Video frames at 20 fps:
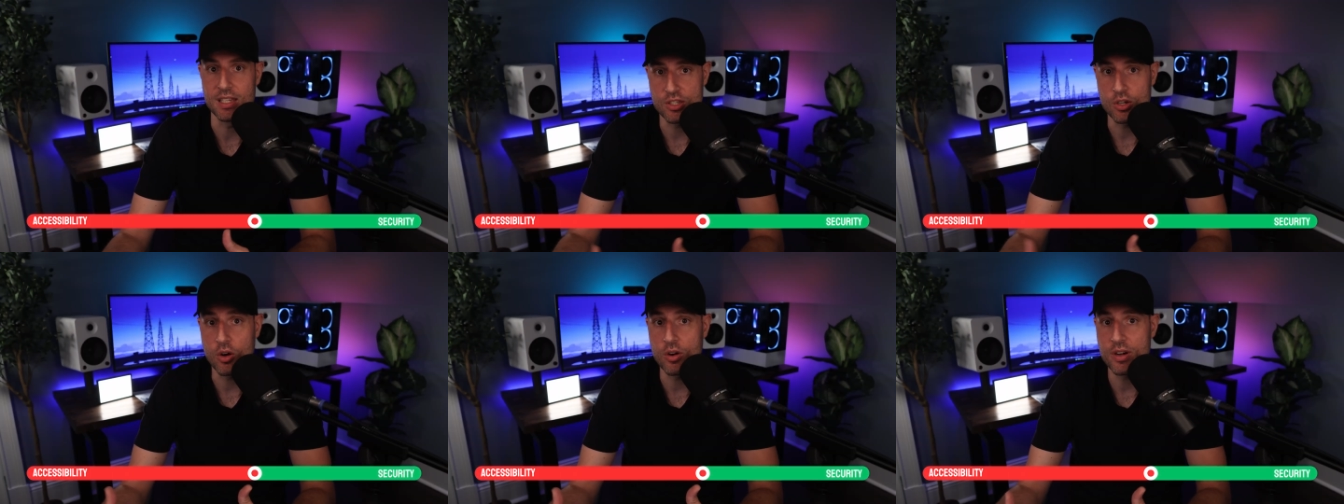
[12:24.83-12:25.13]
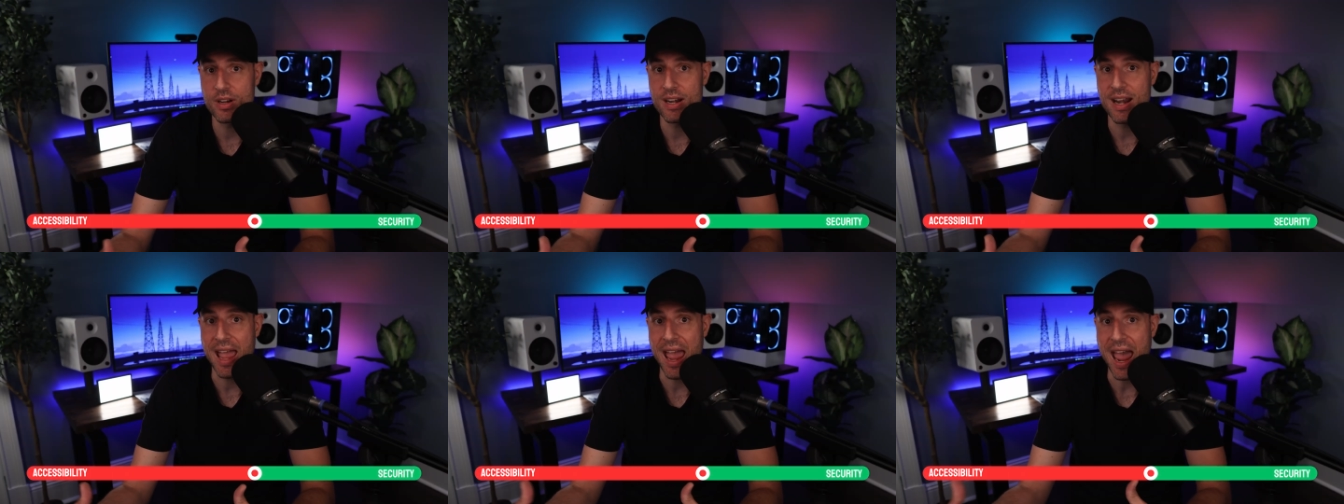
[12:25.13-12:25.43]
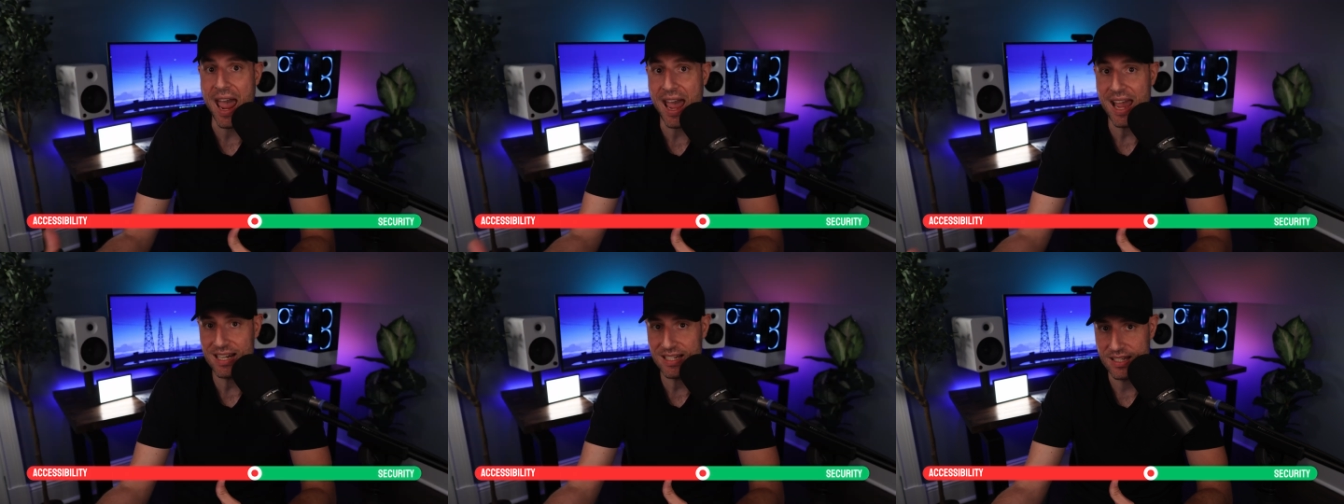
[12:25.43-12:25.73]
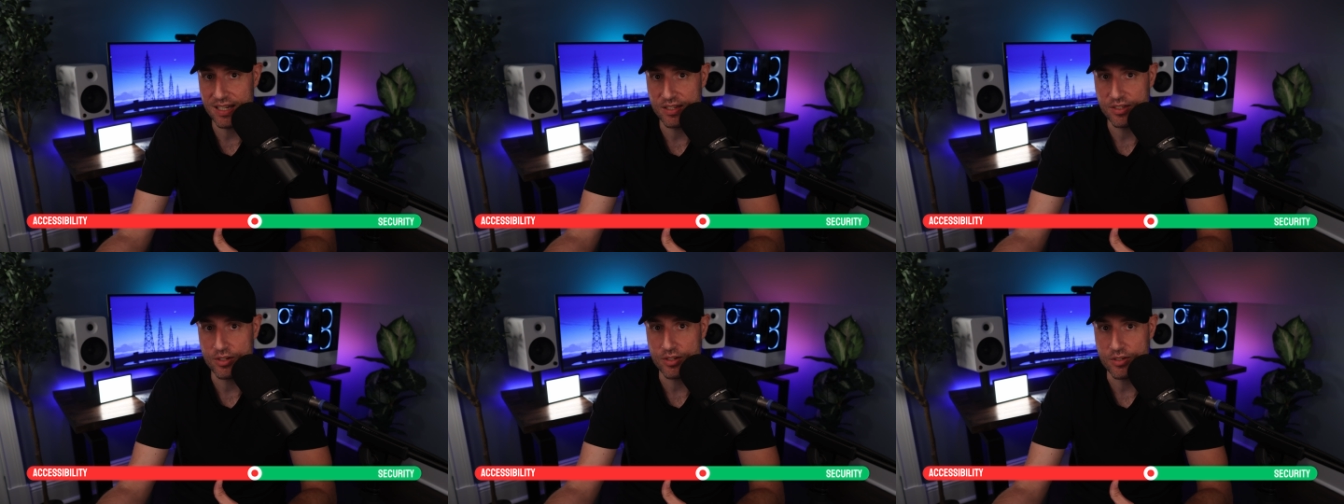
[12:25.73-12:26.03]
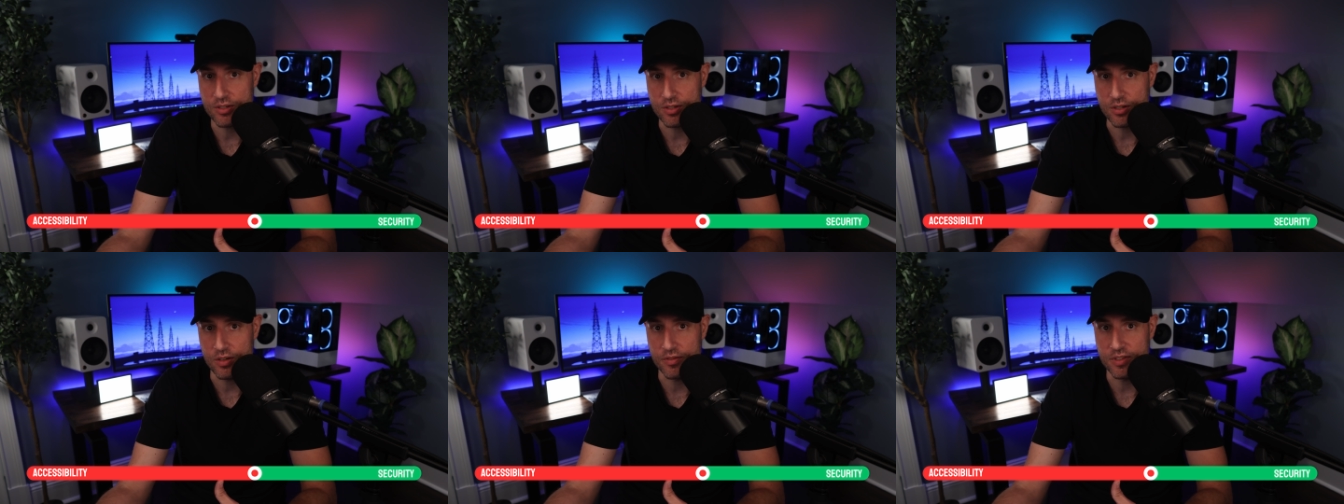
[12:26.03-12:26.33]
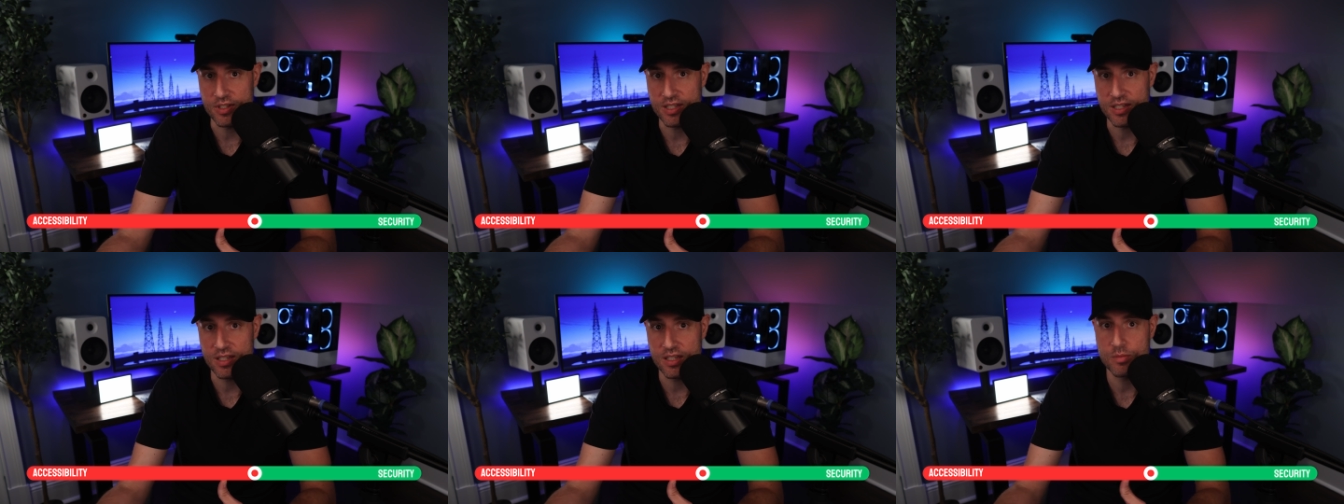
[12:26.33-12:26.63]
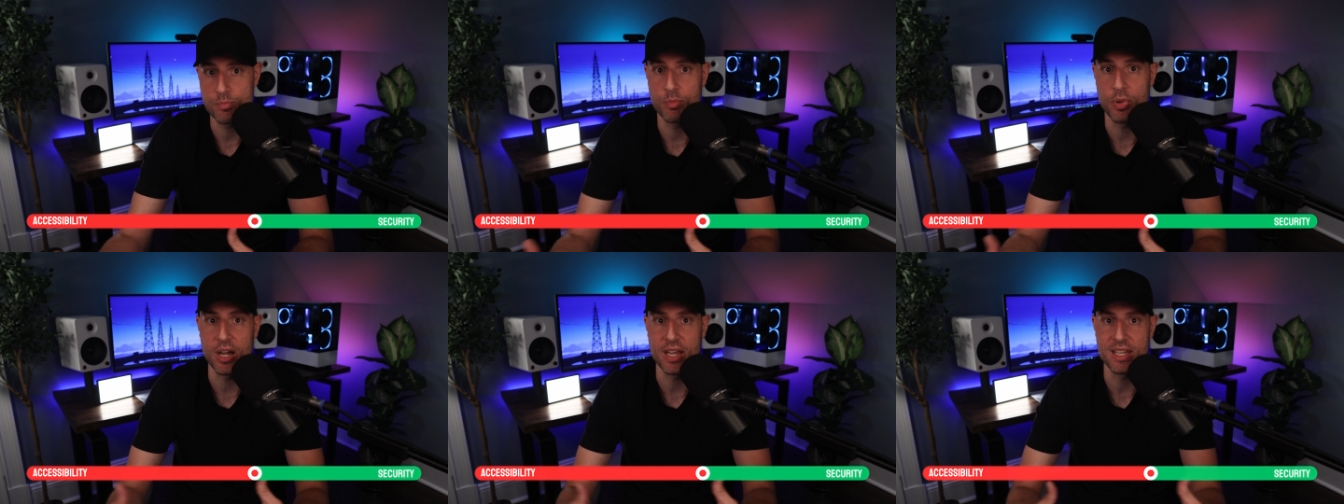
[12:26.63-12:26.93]
It's harder to access your
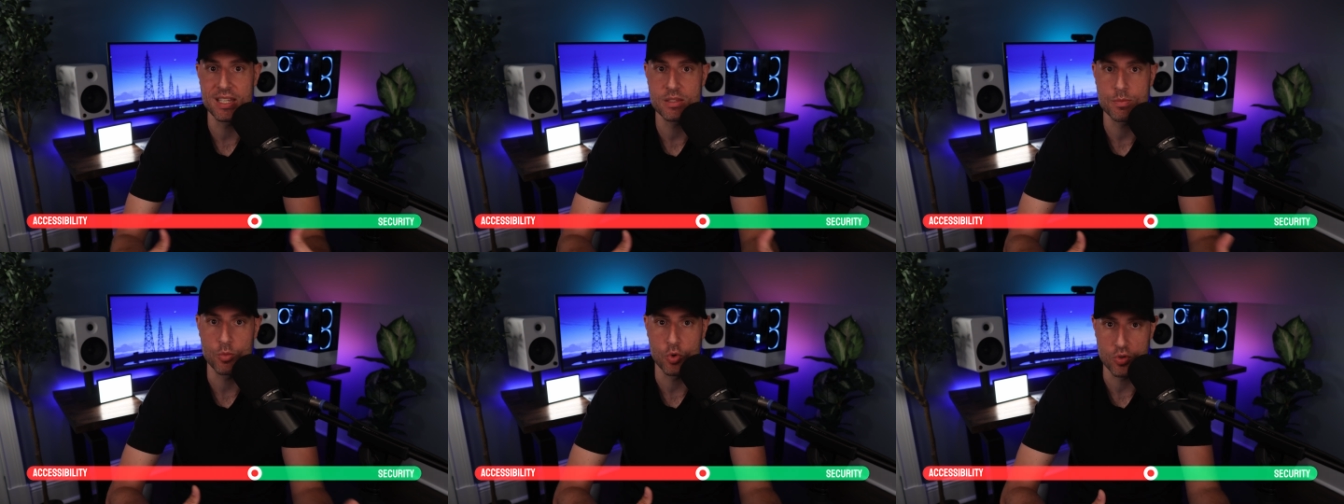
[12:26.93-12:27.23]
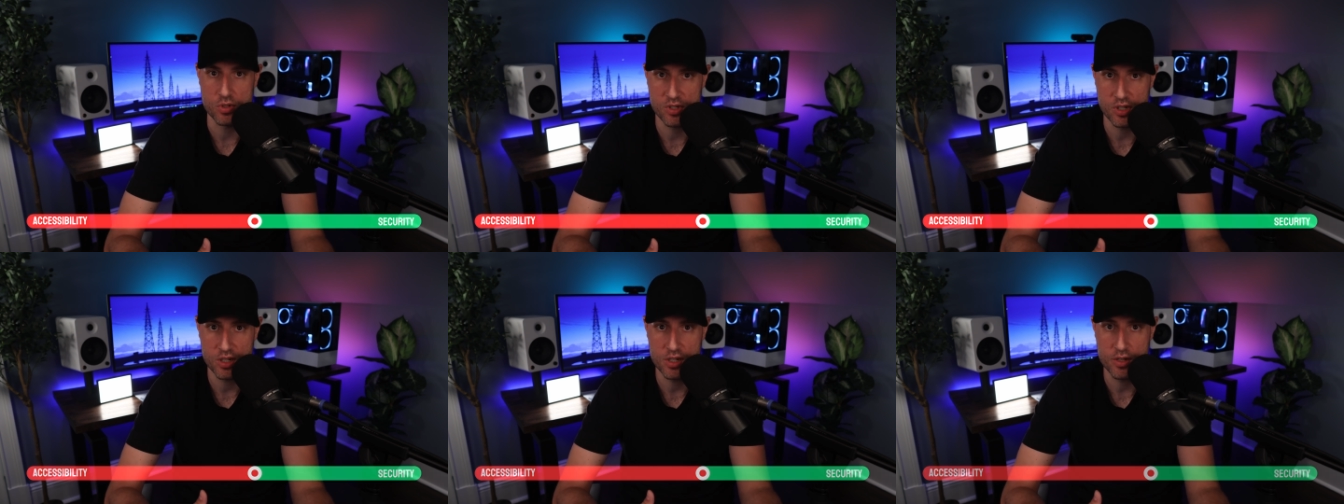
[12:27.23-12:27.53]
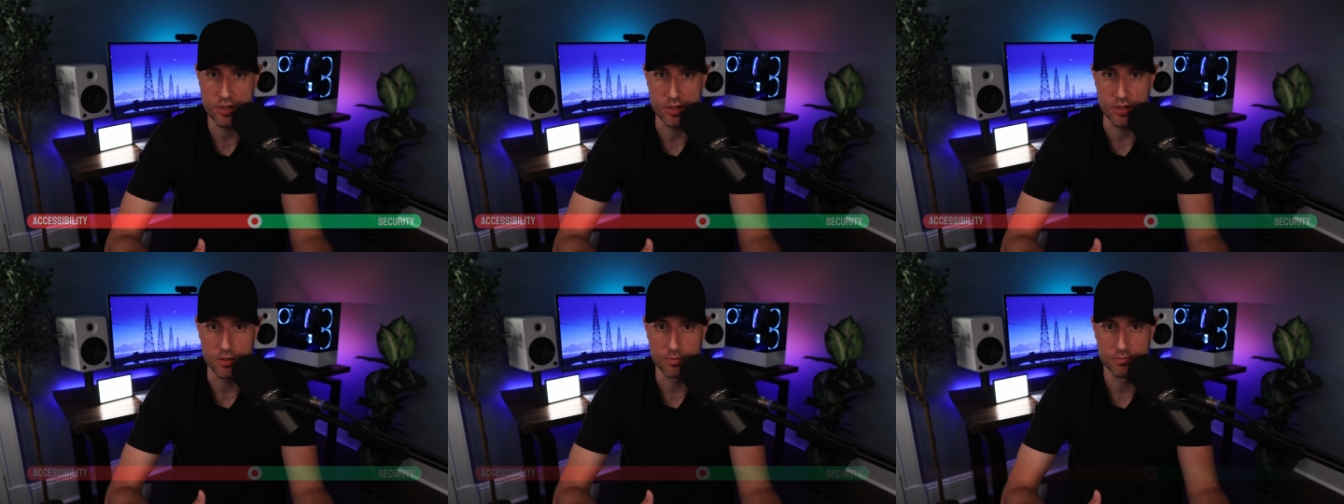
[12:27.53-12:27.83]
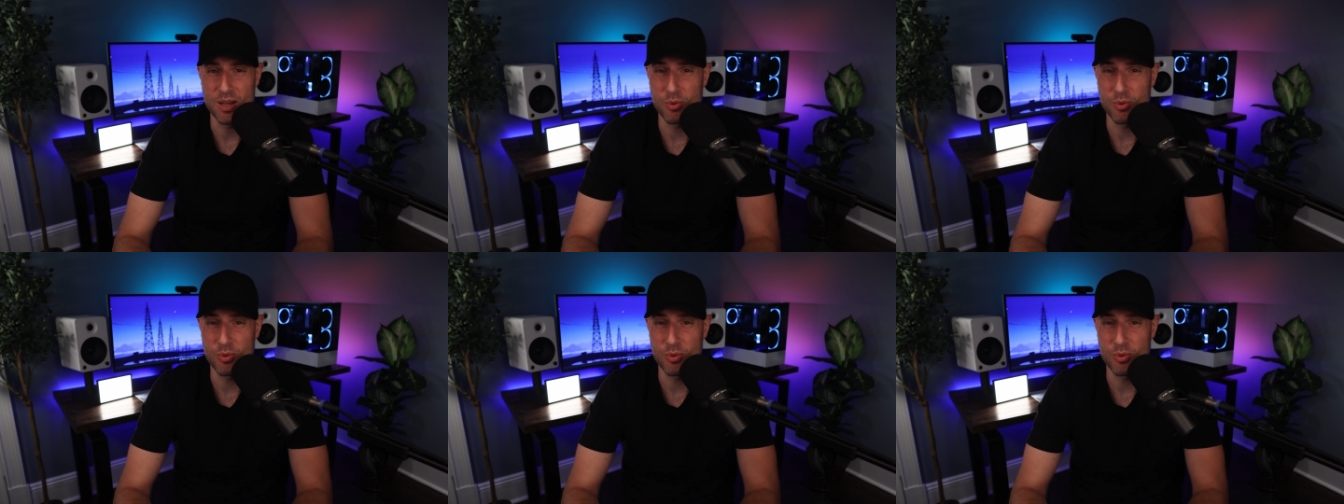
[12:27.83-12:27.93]
services, but it's more secure.